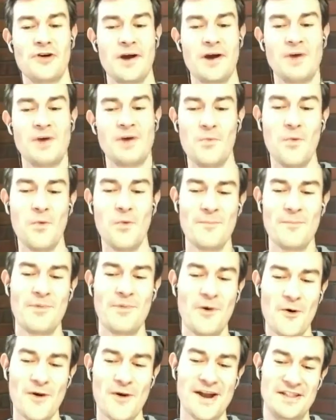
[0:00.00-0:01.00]
at what
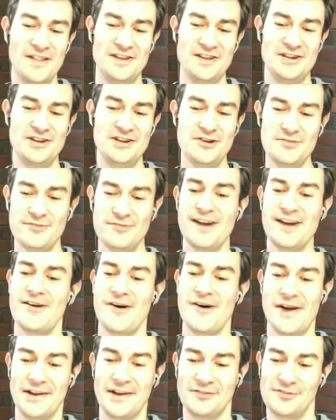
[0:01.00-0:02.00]
point you
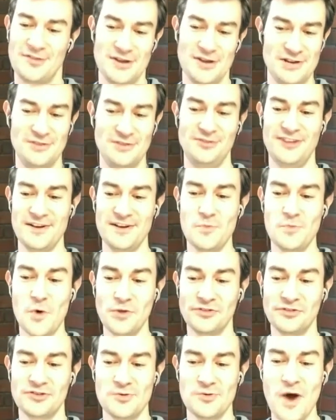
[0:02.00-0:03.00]
realized that you didn't
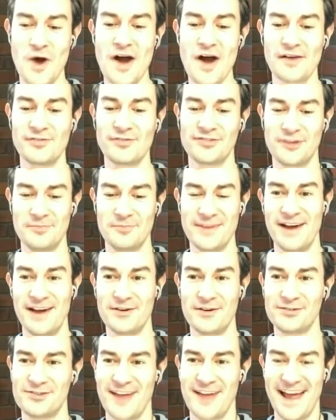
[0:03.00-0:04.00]
want to work for somebody
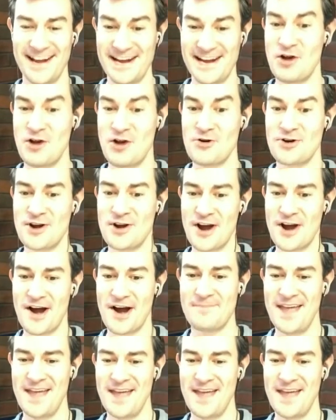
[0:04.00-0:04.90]
else any longer?